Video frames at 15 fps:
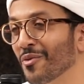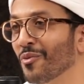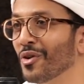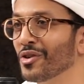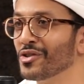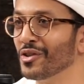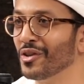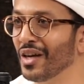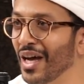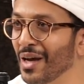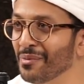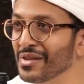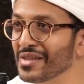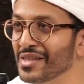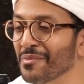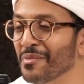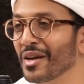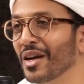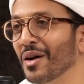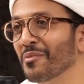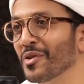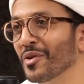Watch your habits, they
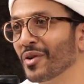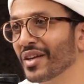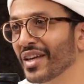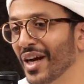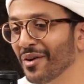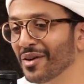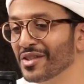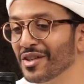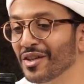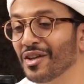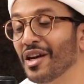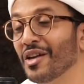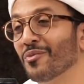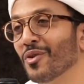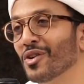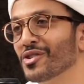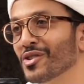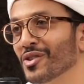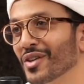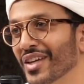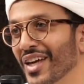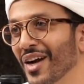become your character. And watch
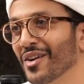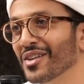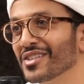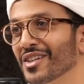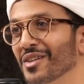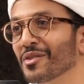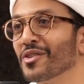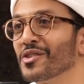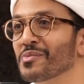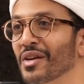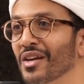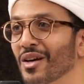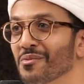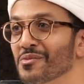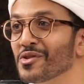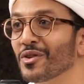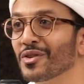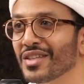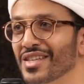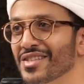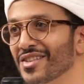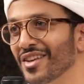your character, because it becomes your
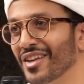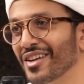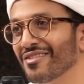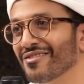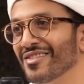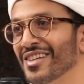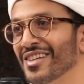destiny.